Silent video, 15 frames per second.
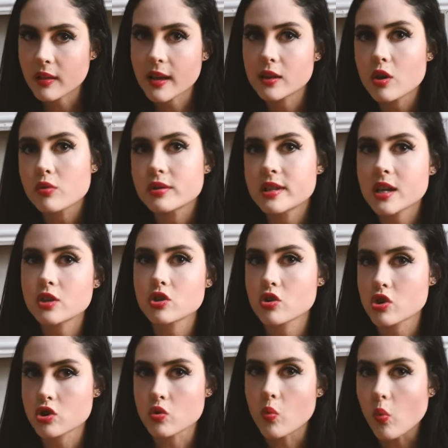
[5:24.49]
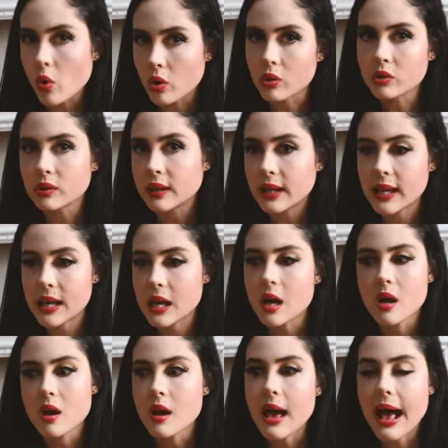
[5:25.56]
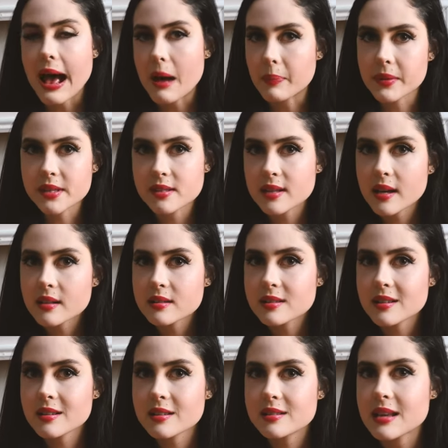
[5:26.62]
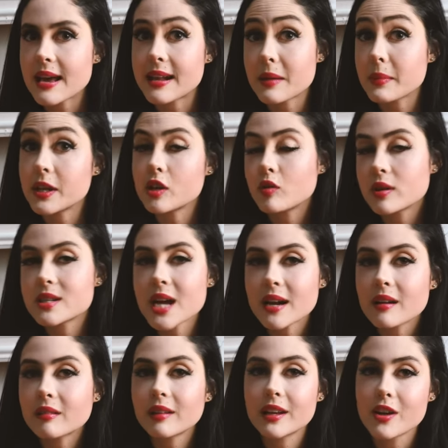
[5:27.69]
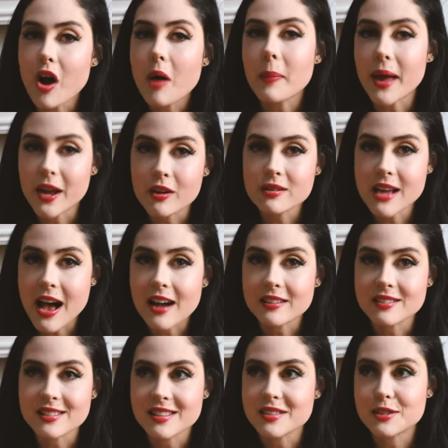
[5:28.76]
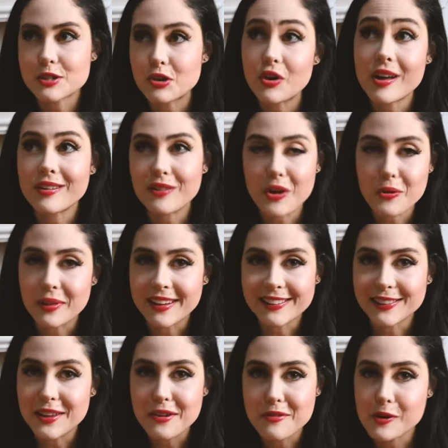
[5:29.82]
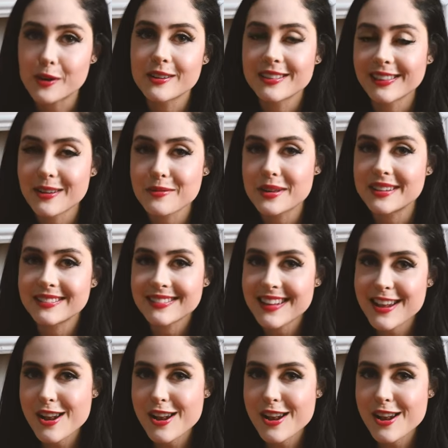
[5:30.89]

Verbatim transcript: Like, those things are just worldly happenstances. And I mean, you could technically not pay your taxes and still, I don't know, like live in